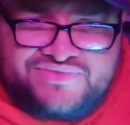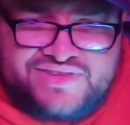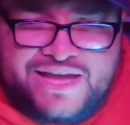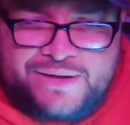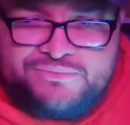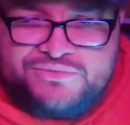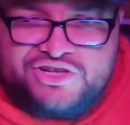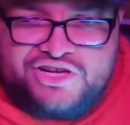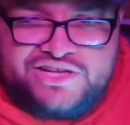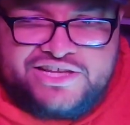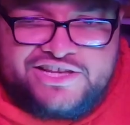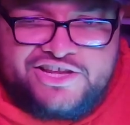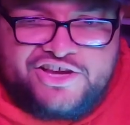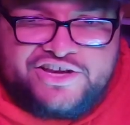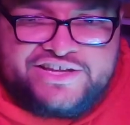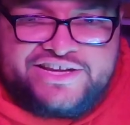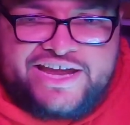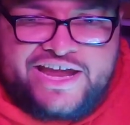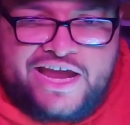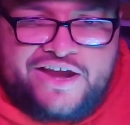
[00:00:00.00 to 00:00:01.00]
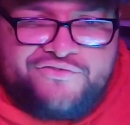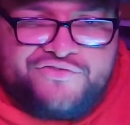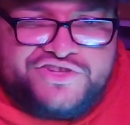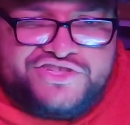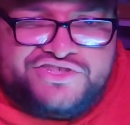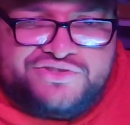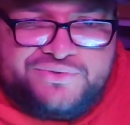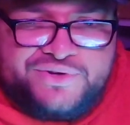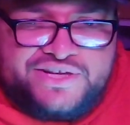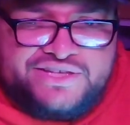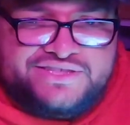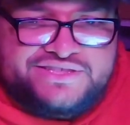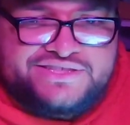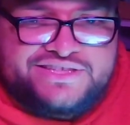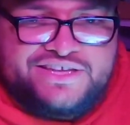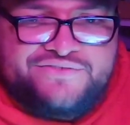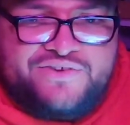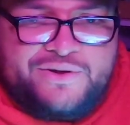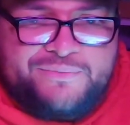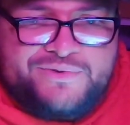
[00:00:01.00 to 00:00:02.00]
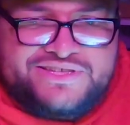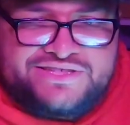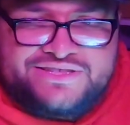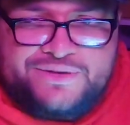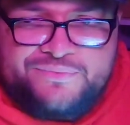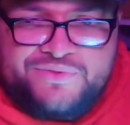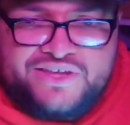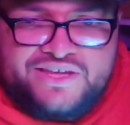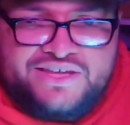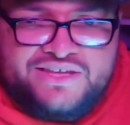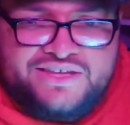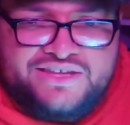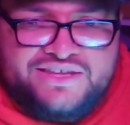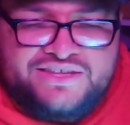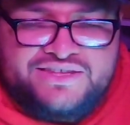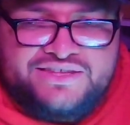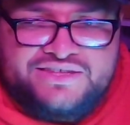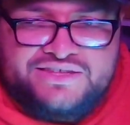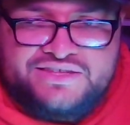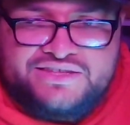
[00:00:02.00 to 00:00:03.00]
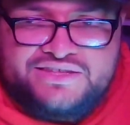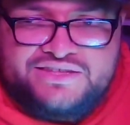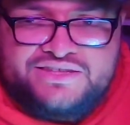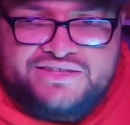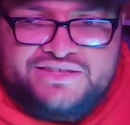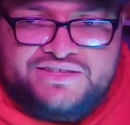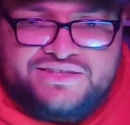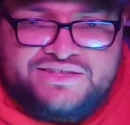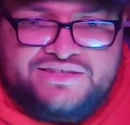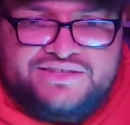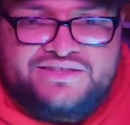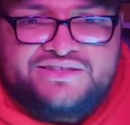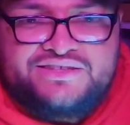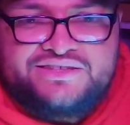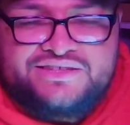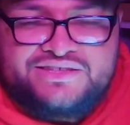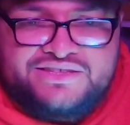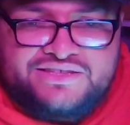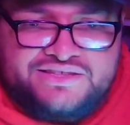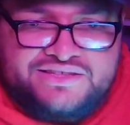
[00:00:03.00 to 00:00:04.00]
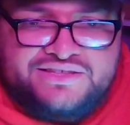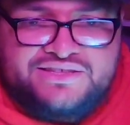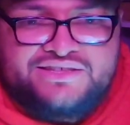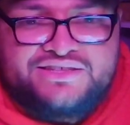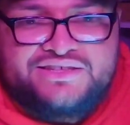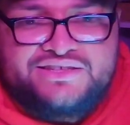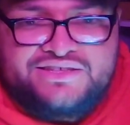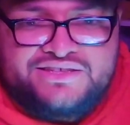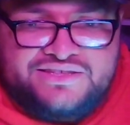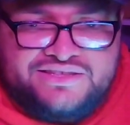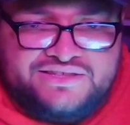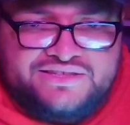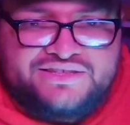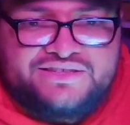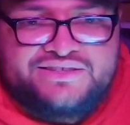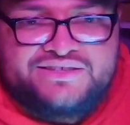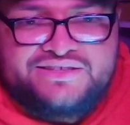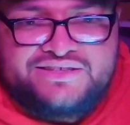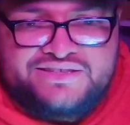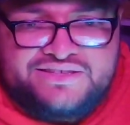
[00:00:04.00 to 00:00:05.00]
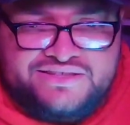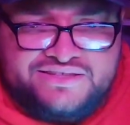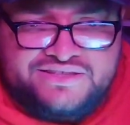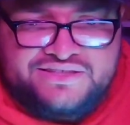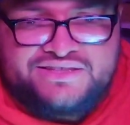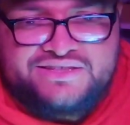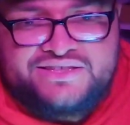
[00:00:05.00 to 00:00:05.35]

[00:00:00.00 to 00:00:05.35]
I'm literally looking at every screen to see if I missed something. Yeah, I wish I could have made it